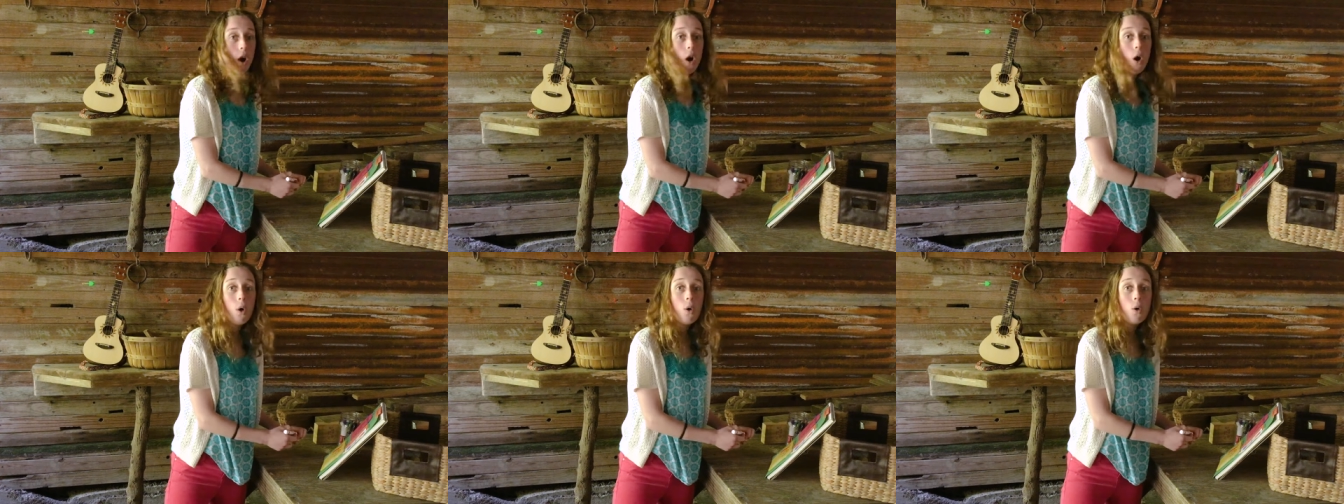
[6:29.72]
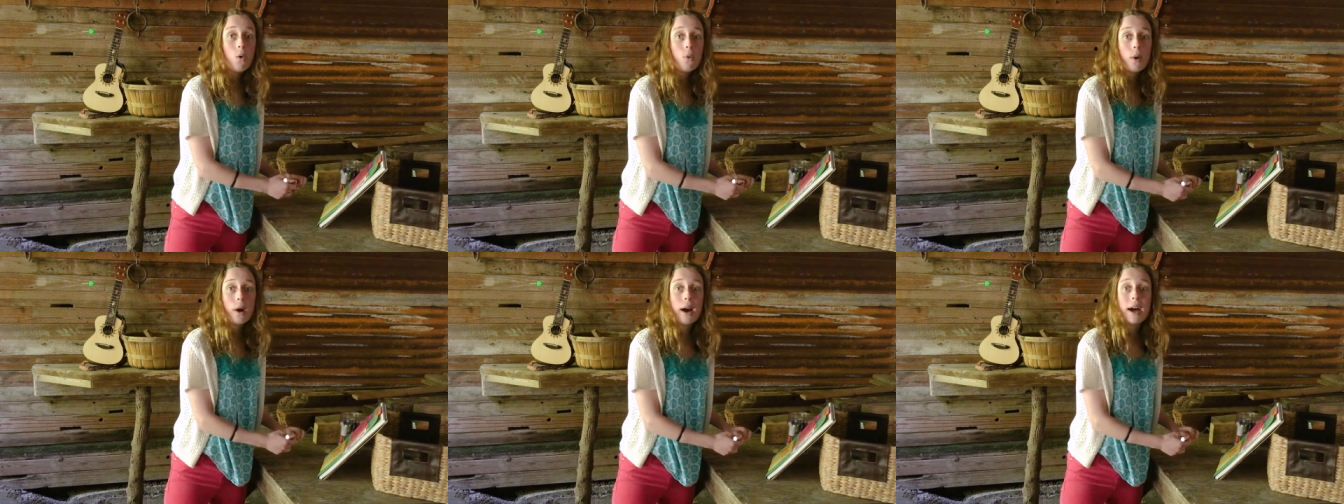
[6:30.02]

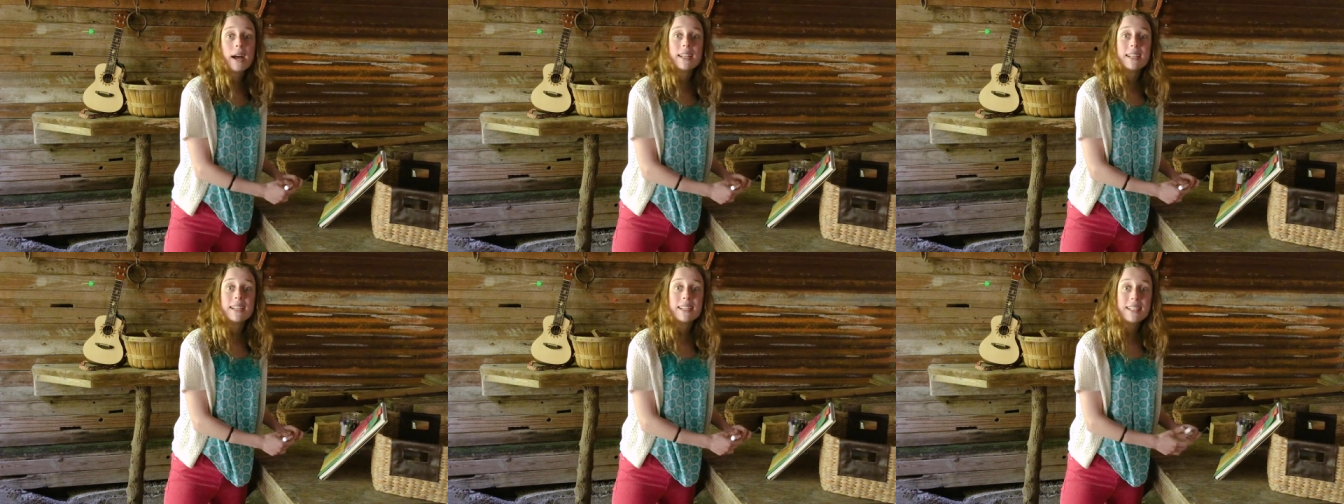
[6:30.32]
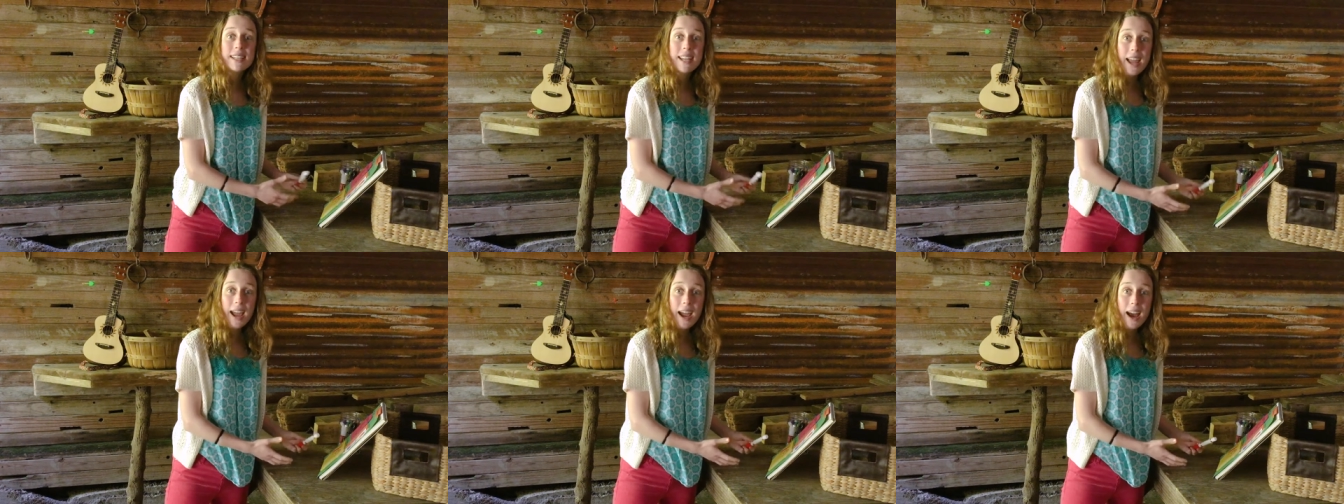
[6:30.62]
Oh,
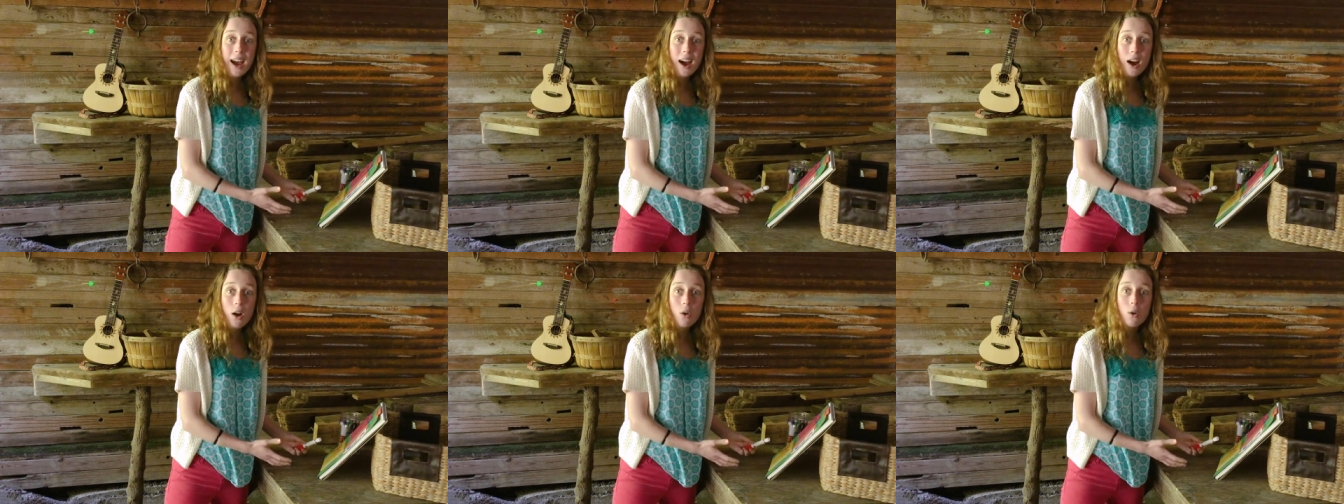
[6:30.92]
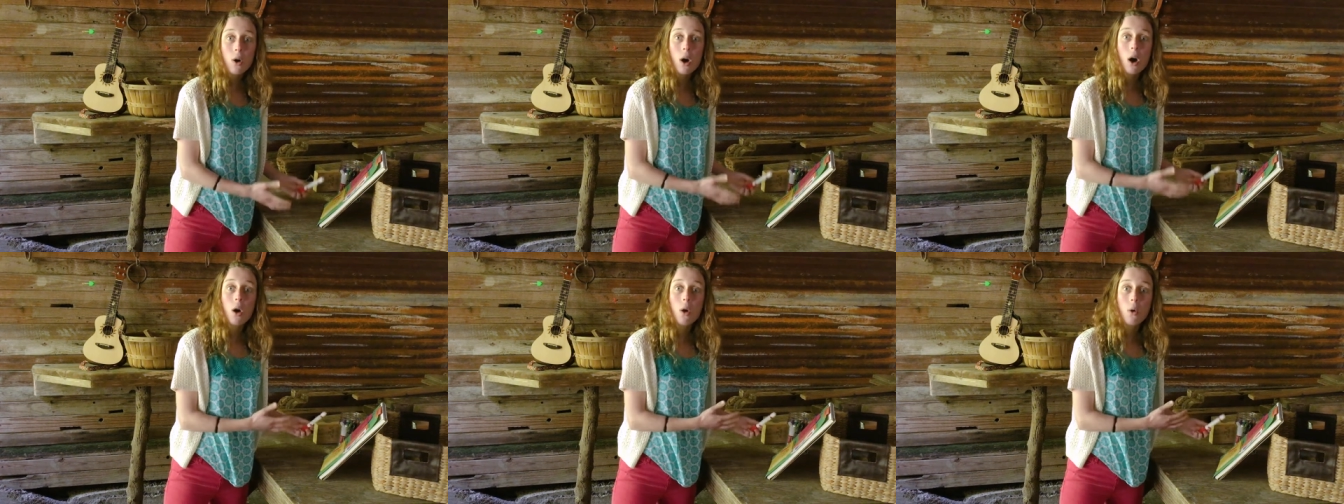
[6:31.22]

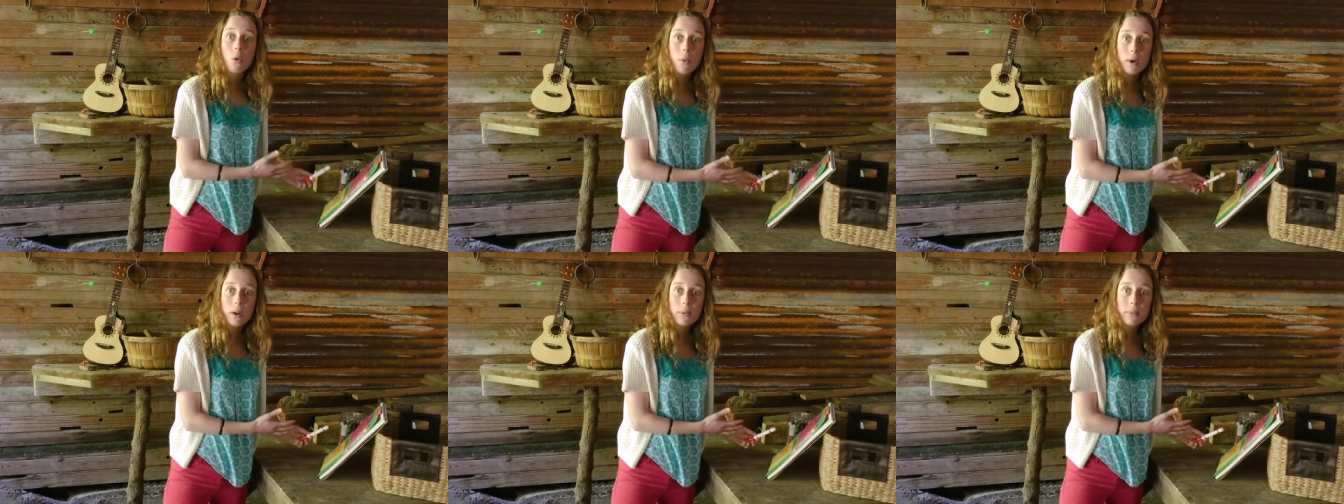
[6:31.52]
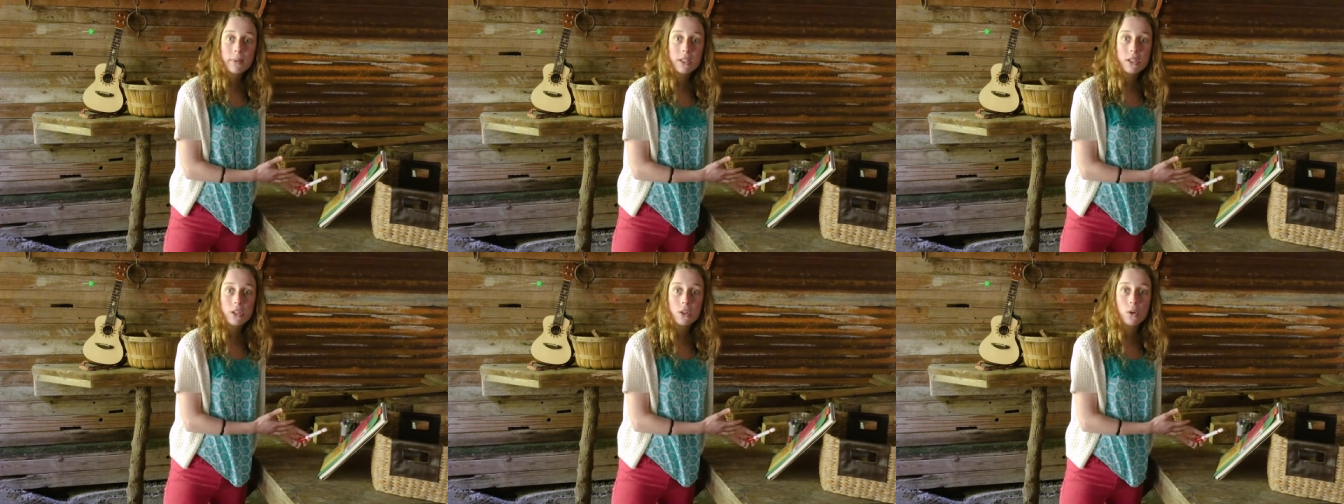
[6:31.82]
now what did
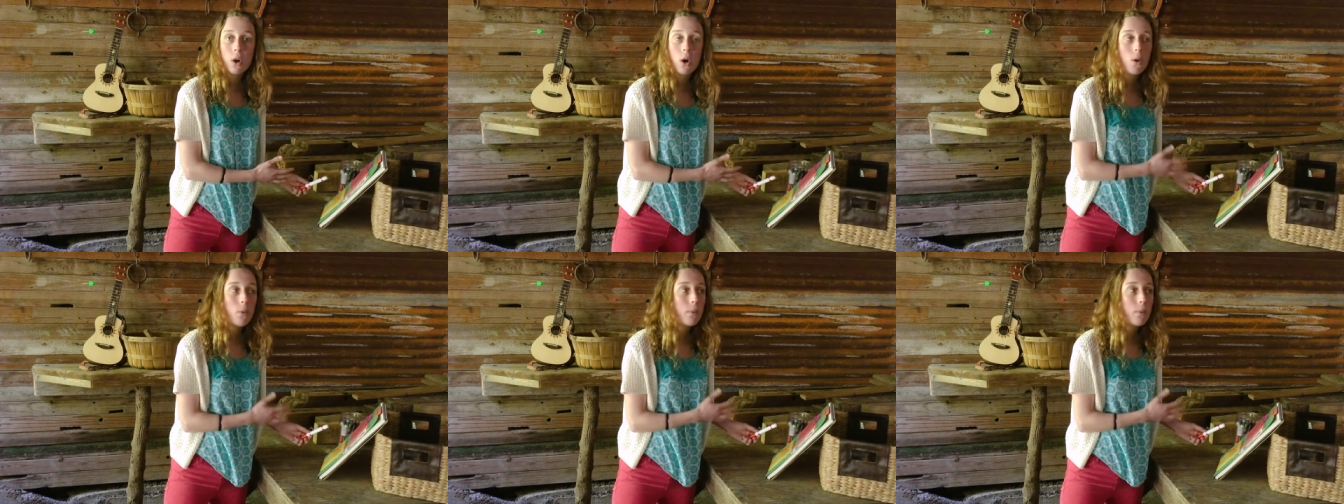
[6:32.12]
we do?